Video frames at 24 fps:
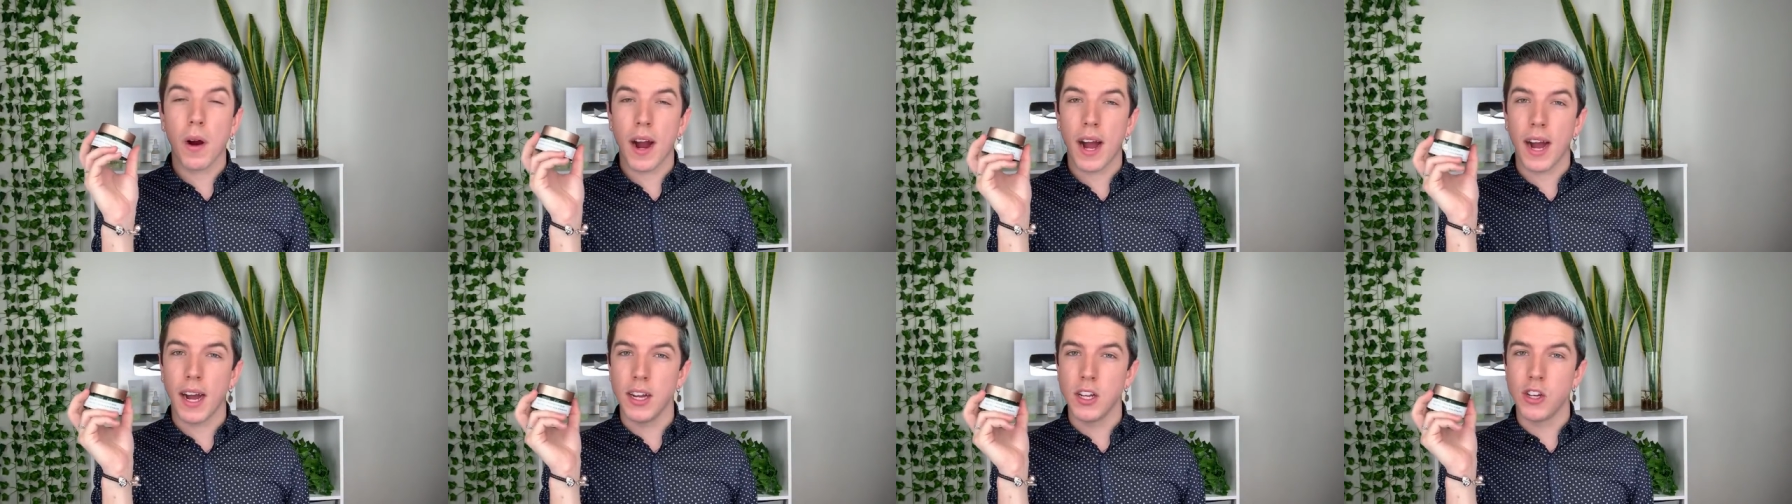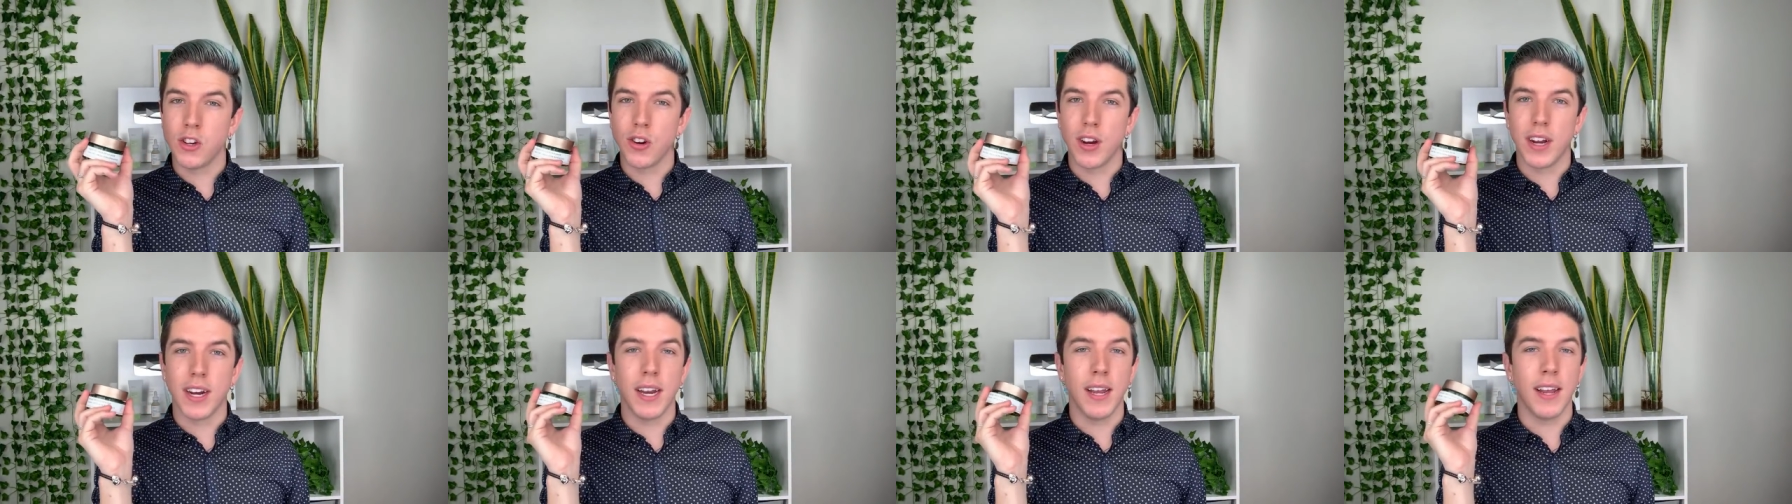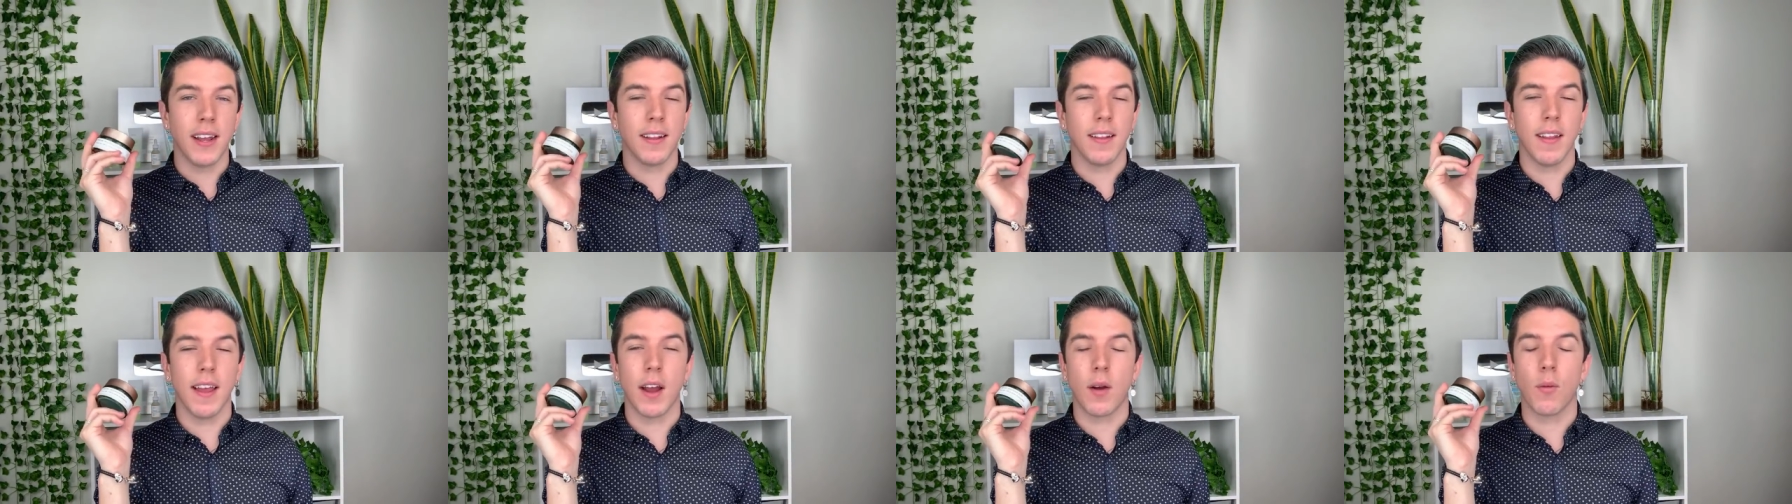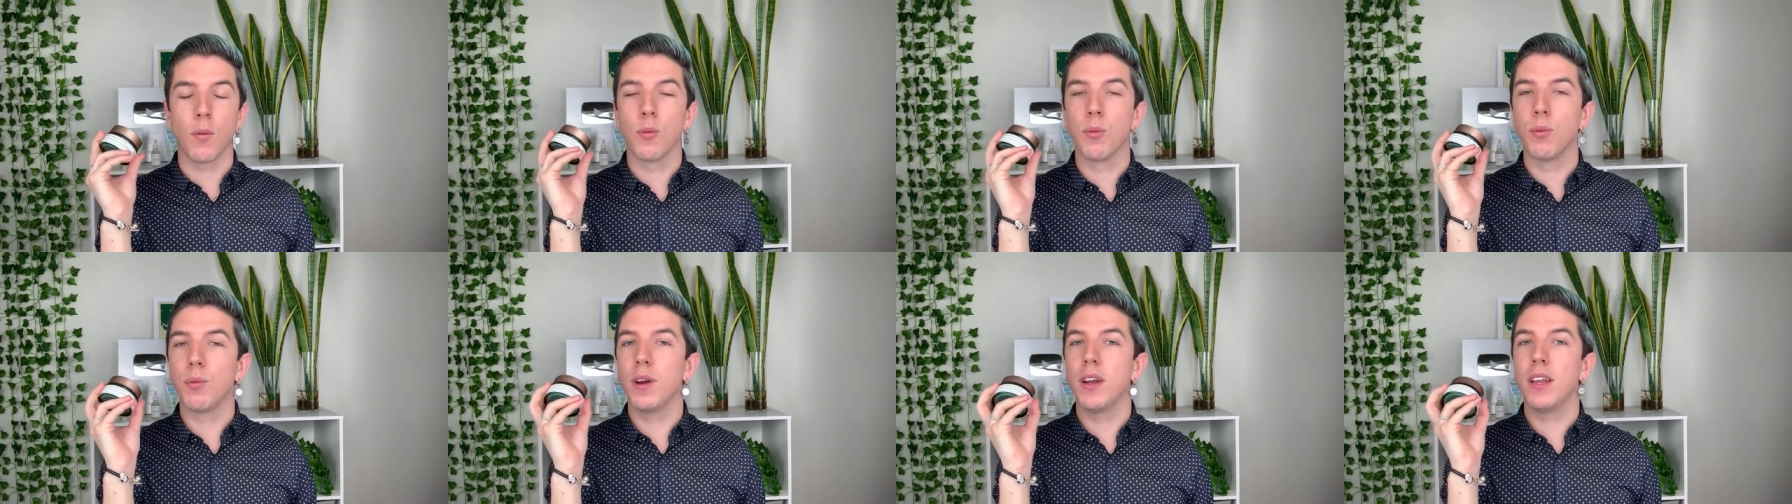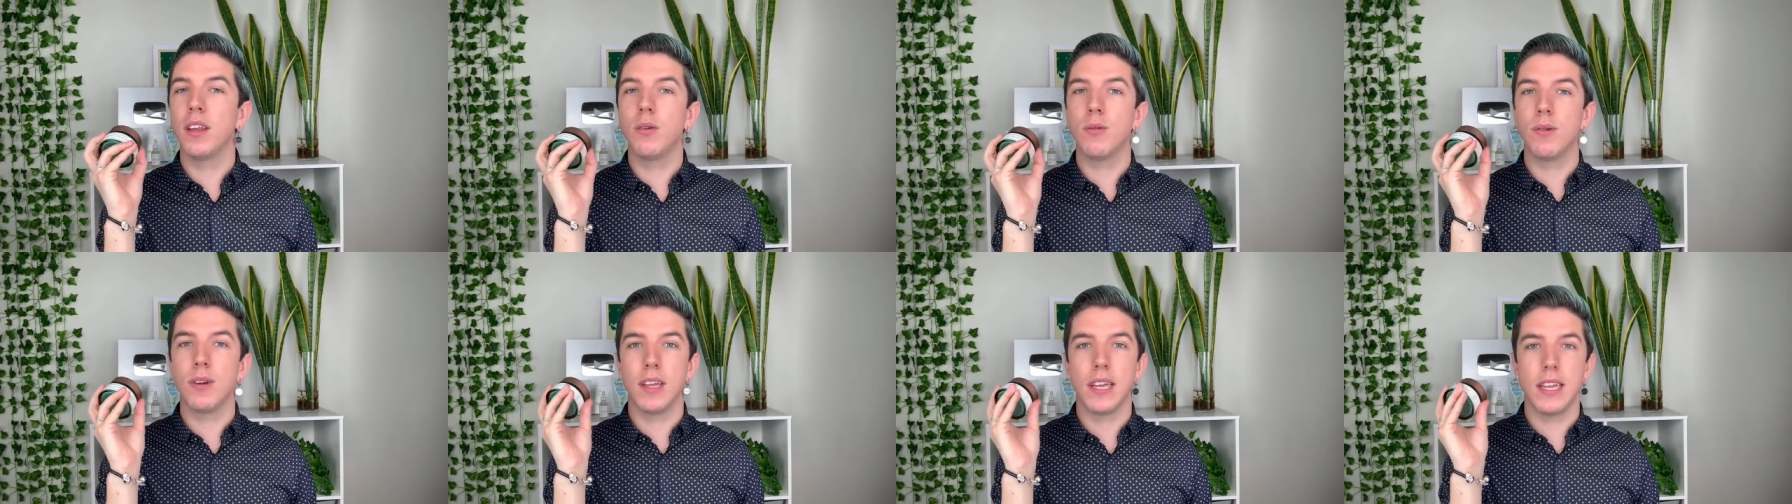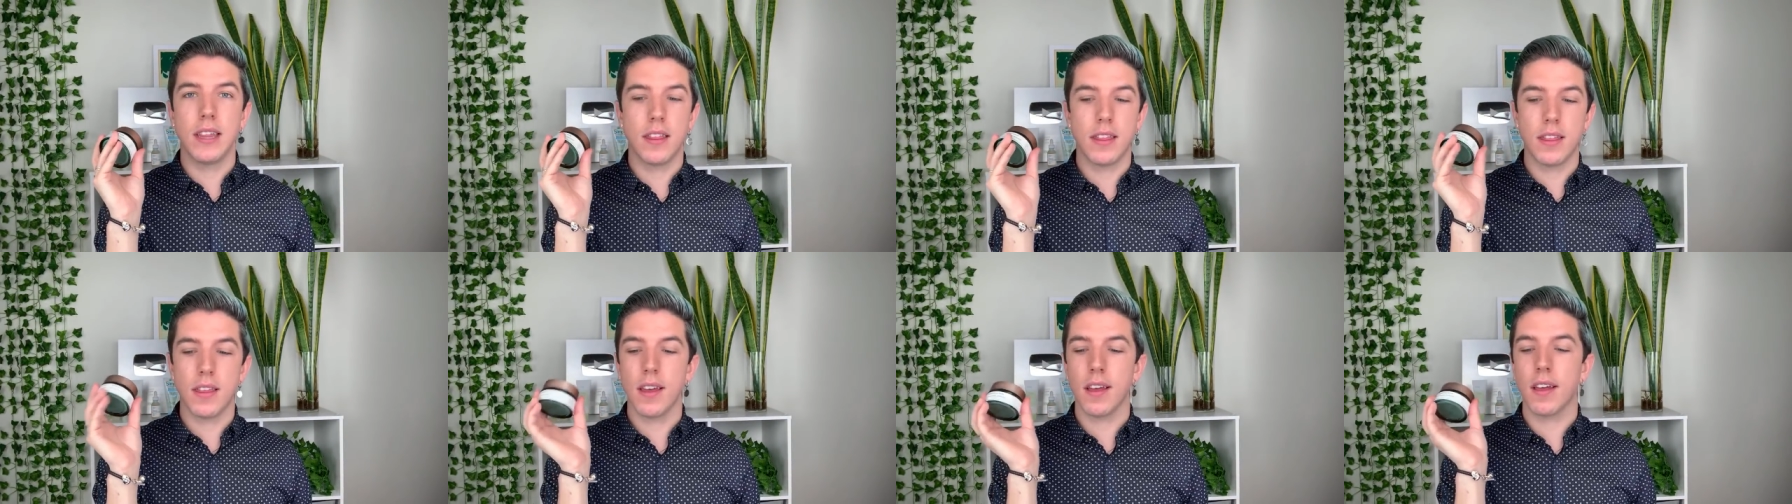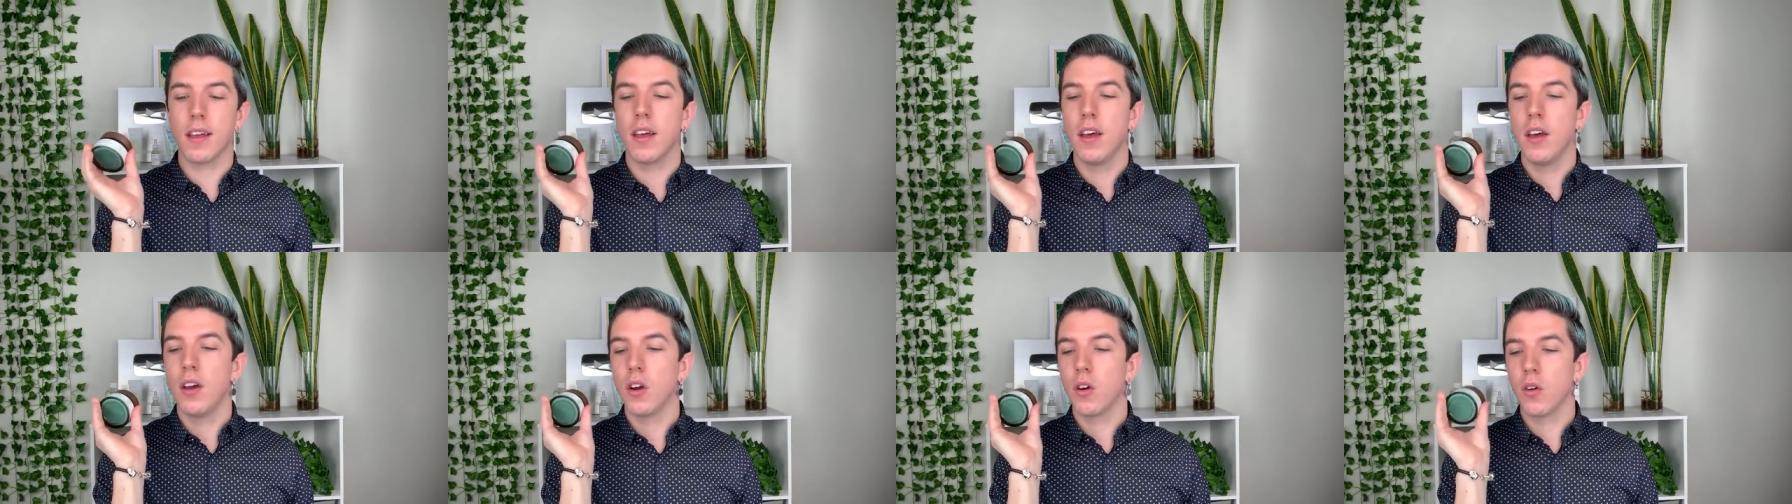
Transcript: hydrating, like really, really thick,